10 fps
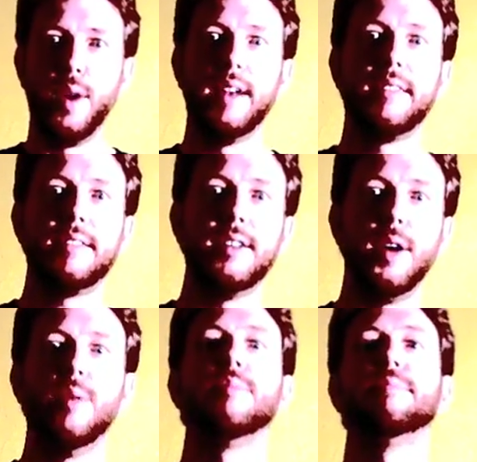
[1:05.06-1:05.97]
what,
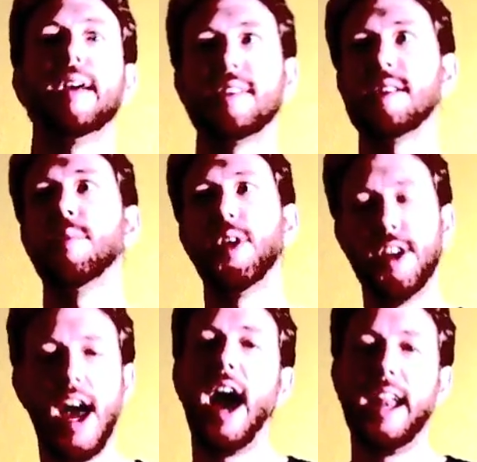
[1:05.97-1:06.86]
makes someone
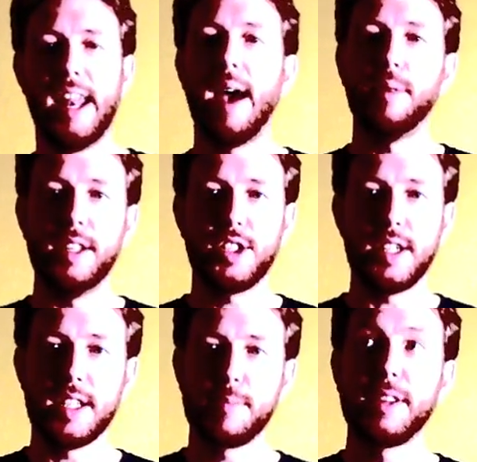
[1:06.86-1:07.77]
not an
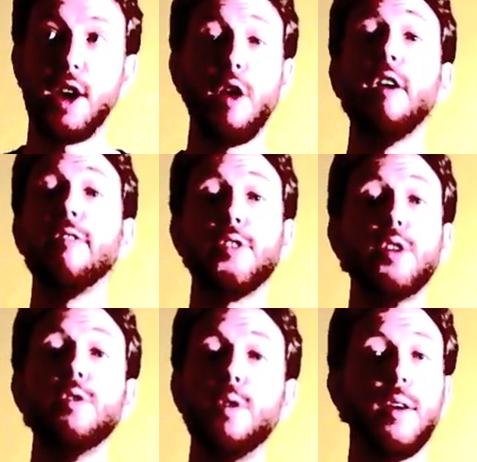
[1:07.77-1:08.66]
abolitionist. But there are a
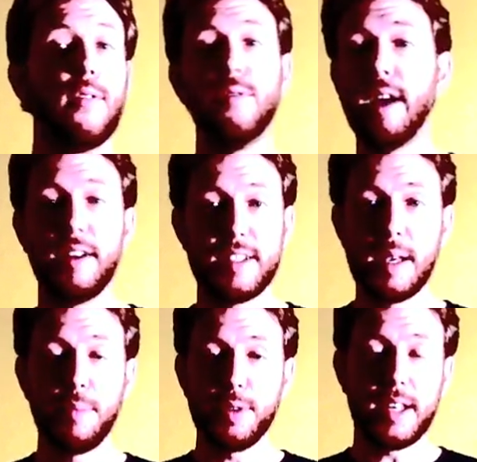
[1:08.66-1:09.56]
few very
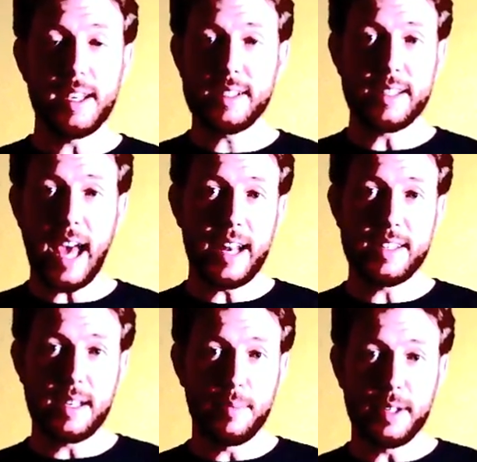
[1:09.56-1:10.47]
simple things, and that
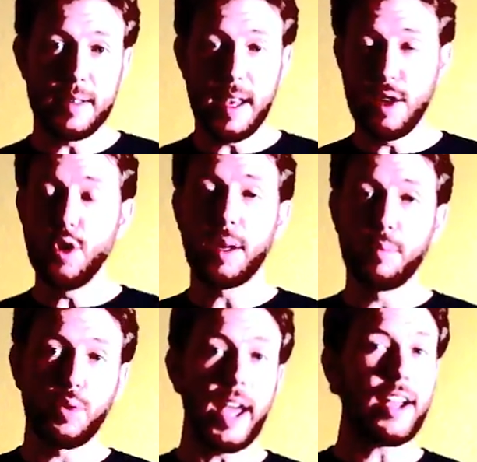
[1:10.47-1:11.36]
is simply that you can
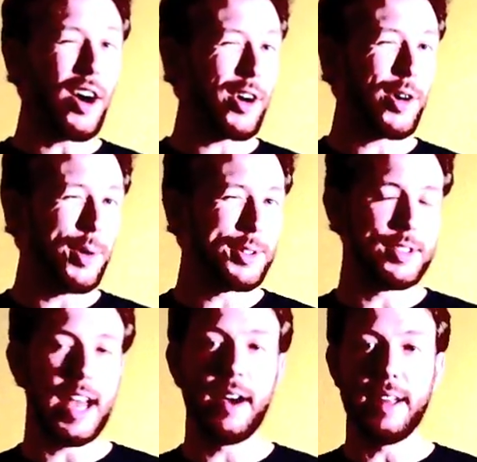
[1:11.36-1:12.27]
break our culture
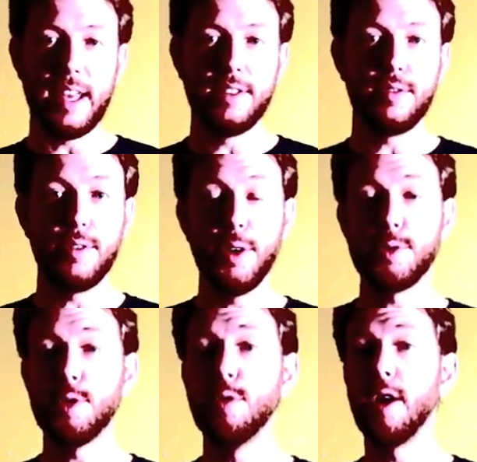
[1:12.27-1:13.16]
down into
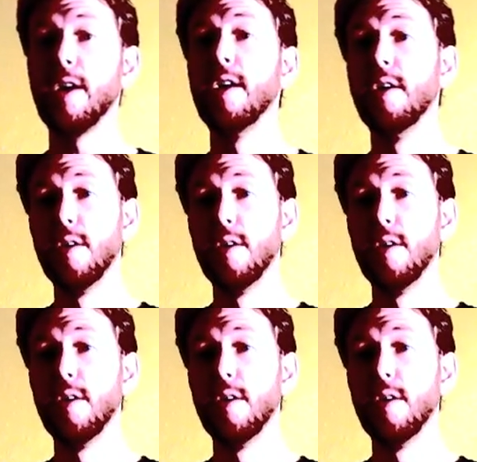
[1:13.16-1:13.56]
those who are